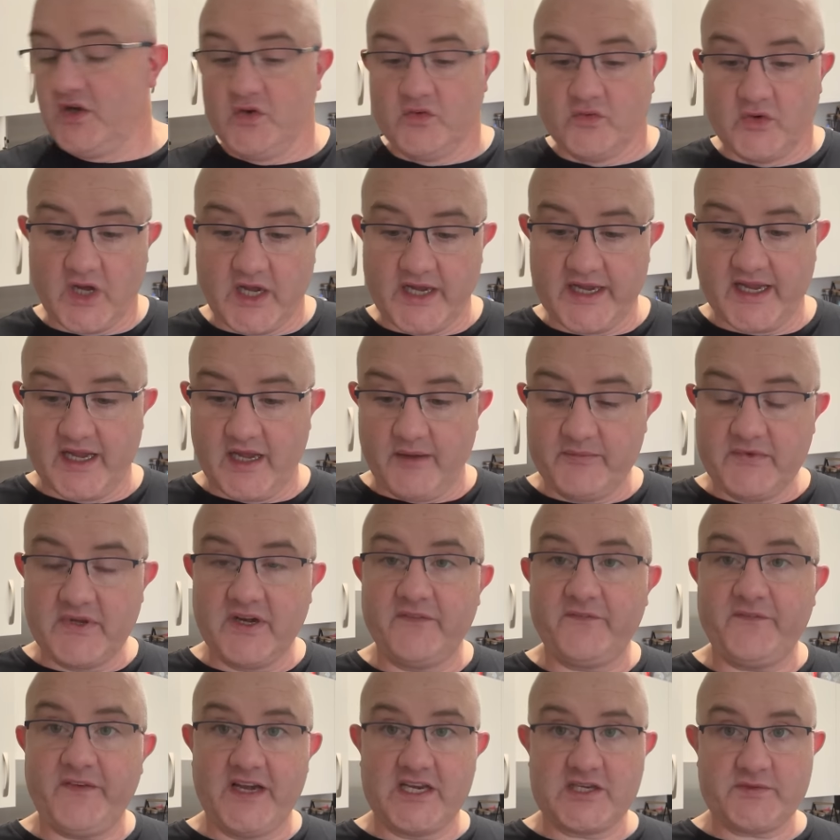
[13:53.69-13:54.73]
Right, I'm going
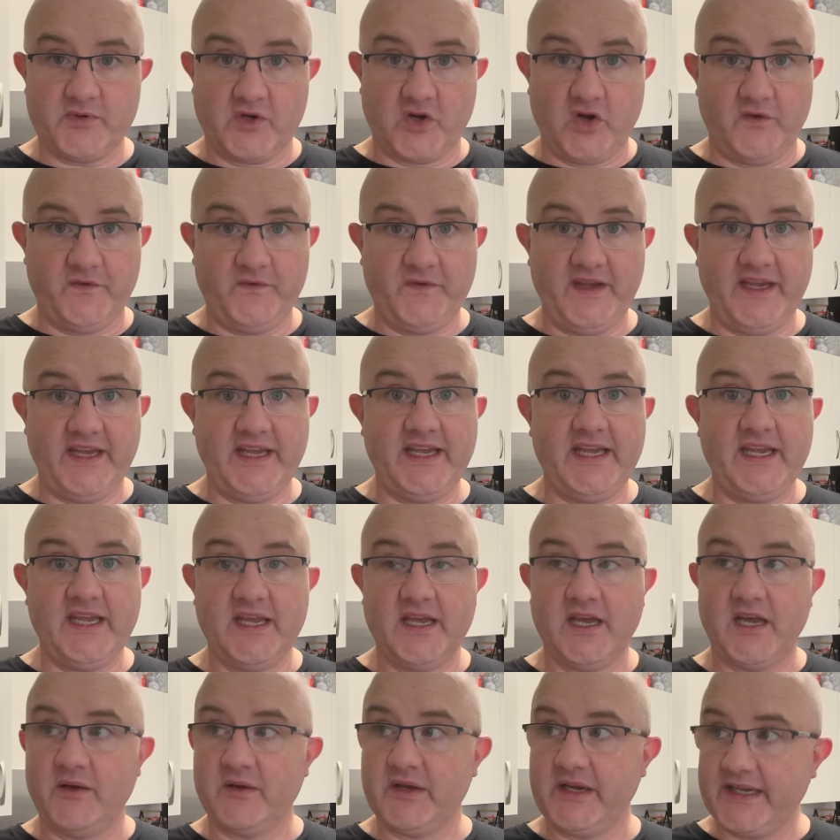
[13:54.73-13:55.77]
to finish my coffee.
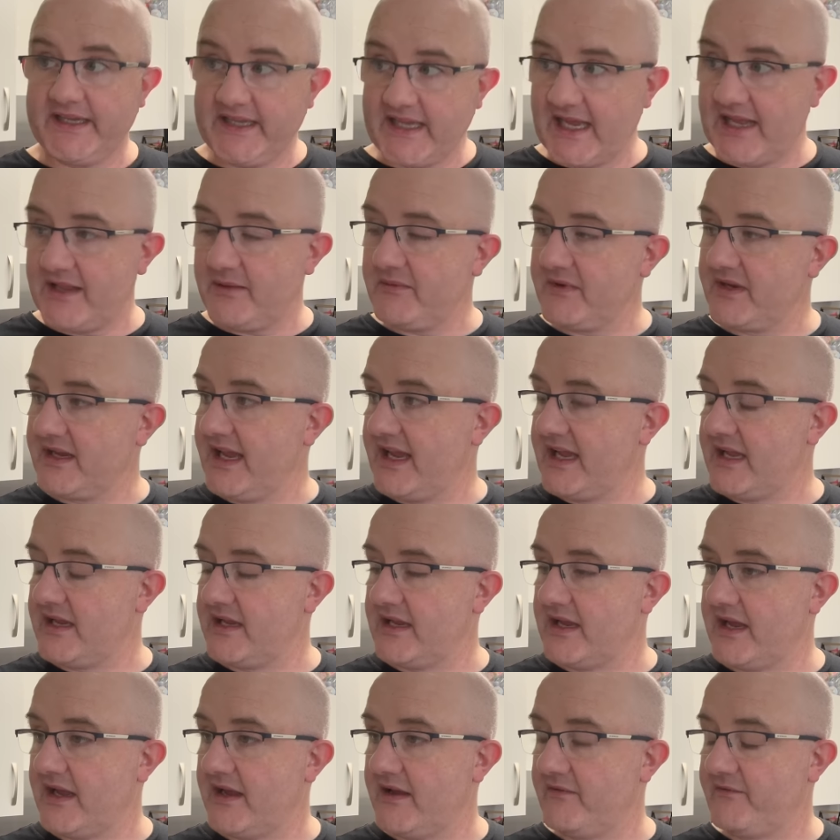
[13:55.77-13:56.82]
I'm going to
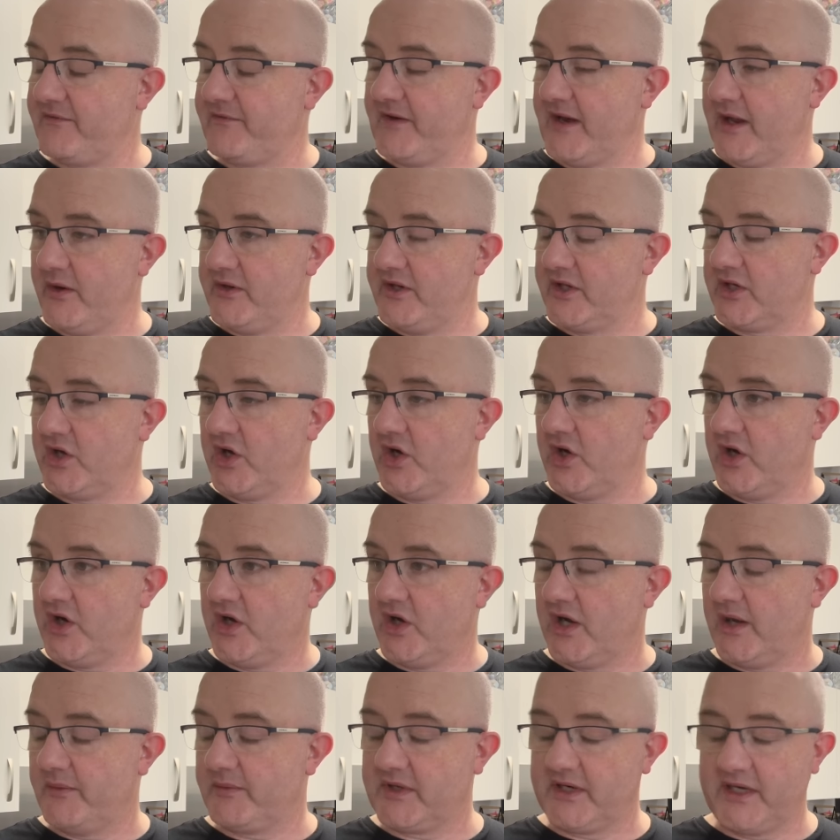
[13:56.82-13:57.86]
get Flo in the
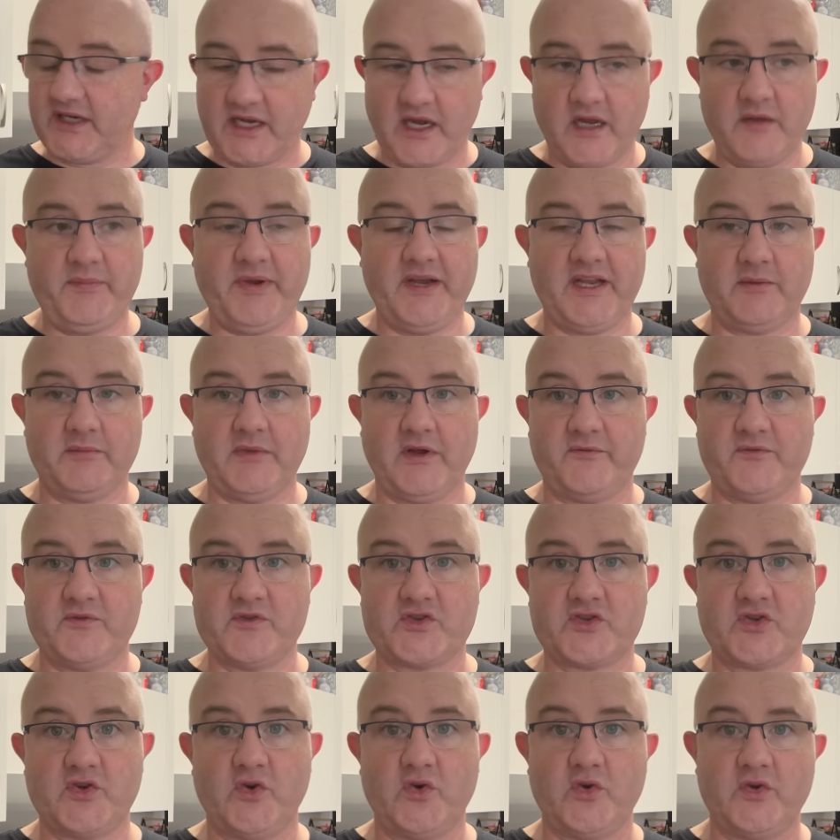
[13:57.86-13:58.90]
car. I'm going to go and pick them up from
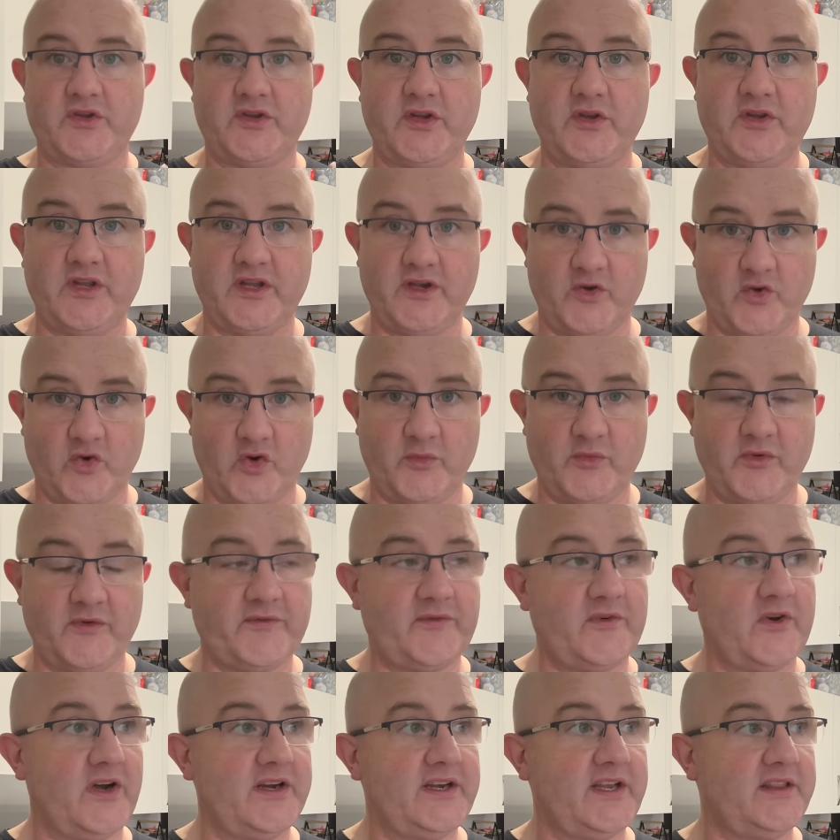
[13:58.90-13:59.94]
school. Do the normal
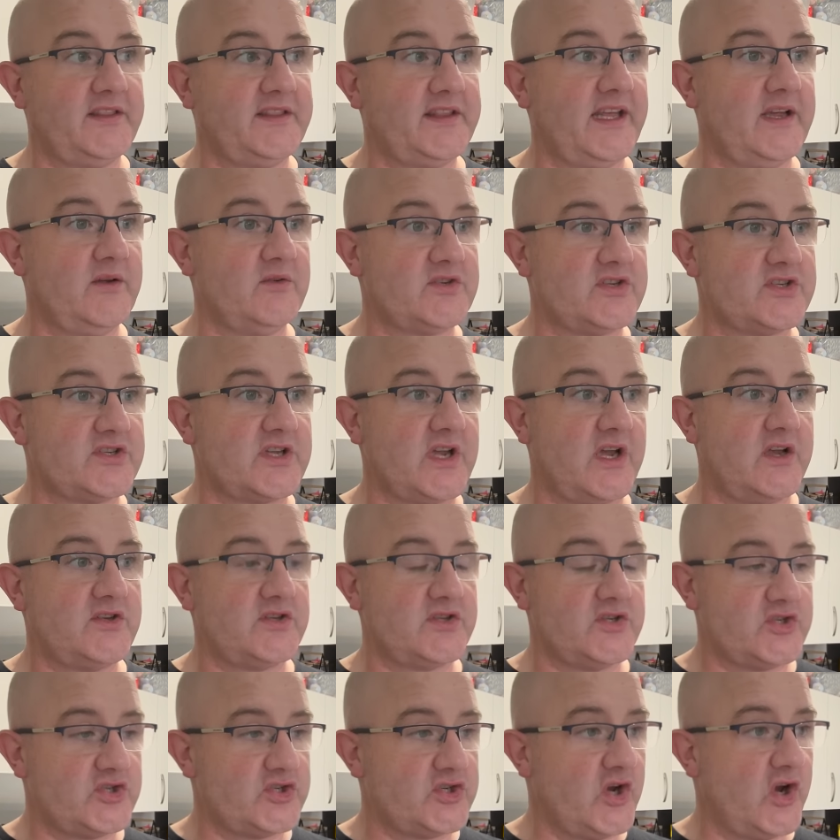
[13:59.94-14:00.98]
Friday thing, which is go to
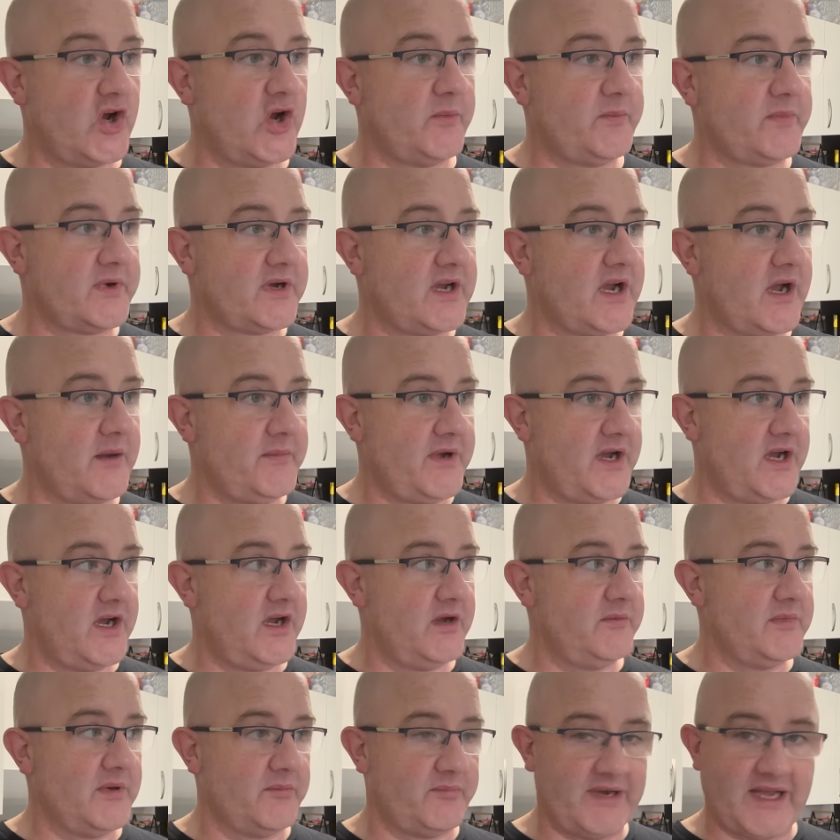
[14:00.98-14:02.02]
the shop, come
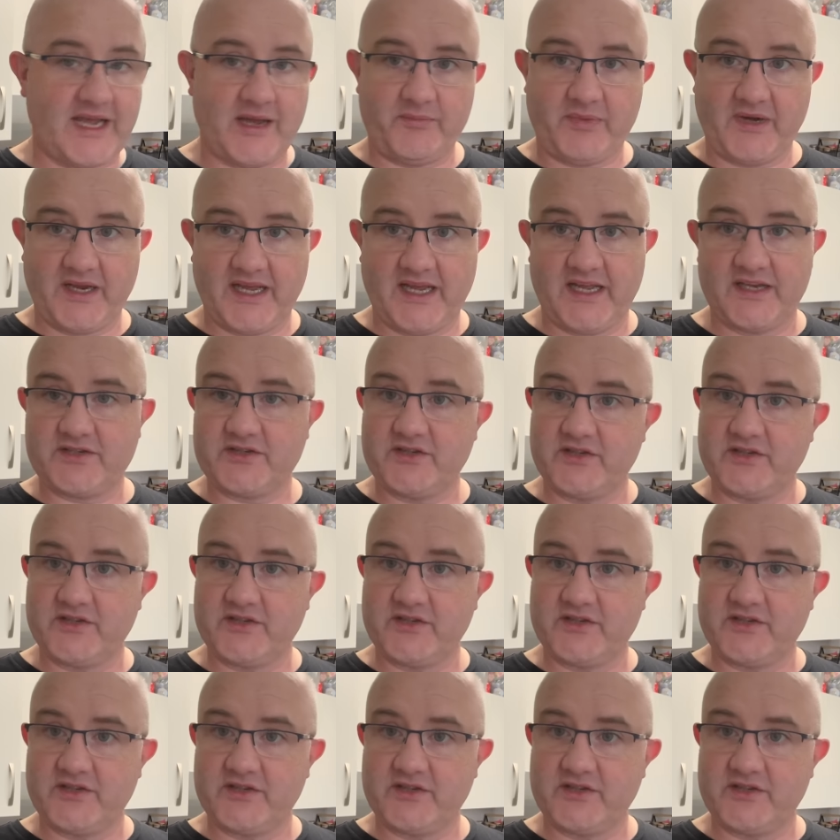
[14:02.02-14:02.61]
home, blah, blah. Do